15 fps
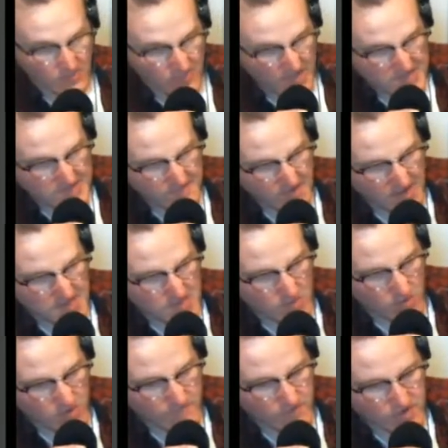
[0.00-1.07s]
That's a fancy
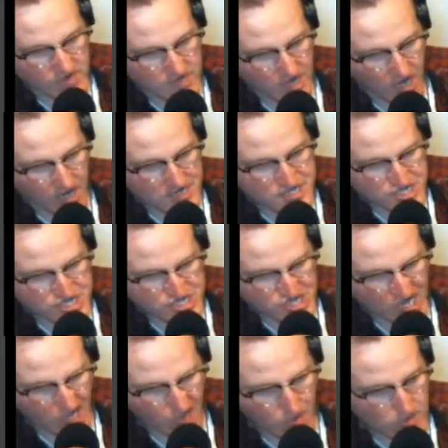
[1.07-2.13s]
word for a conch
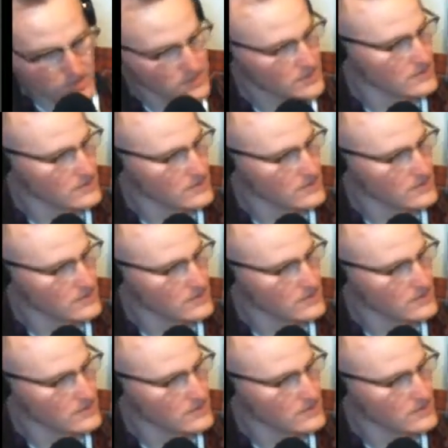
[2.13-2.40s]
shell.